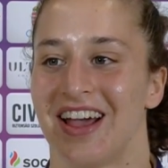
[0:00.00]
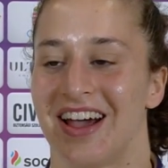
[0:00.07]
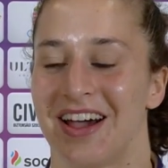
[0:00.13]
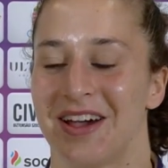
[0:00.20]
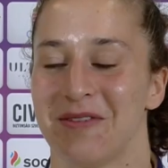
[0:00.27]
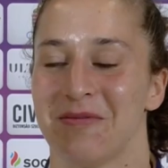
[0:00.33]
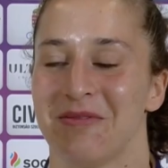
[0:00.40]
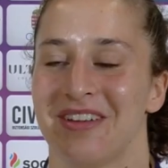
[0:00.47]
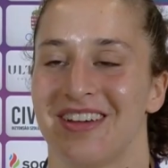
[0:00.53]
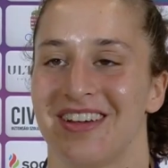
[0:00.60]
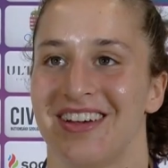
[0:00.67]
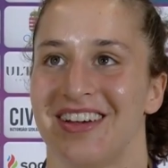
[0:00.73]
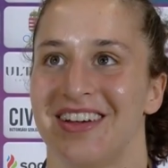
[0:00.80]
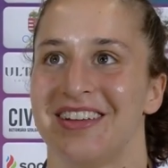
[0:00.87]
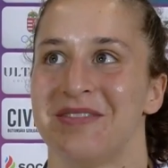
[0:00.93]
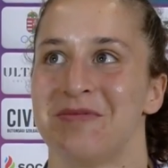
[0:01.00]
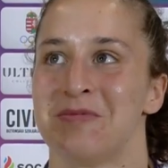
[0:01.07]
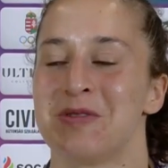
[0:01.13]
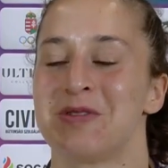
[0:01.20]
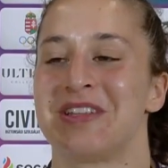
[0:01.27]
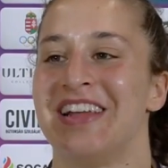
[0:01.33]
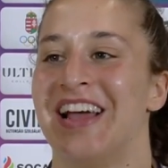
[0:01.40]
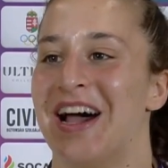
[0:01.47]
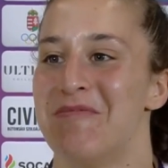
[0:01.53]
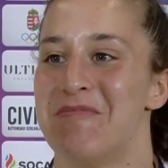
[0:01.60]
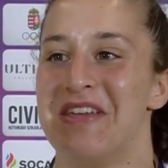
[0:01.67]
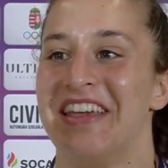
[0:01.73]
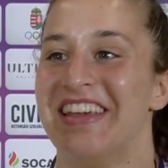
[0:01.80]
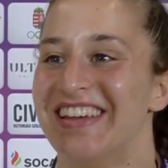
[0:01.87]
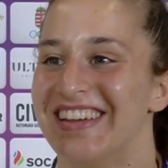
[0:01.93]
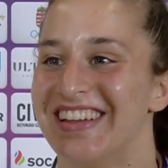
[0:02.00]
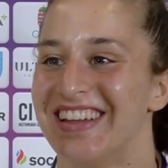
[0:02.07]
I'm uh, mostly happy.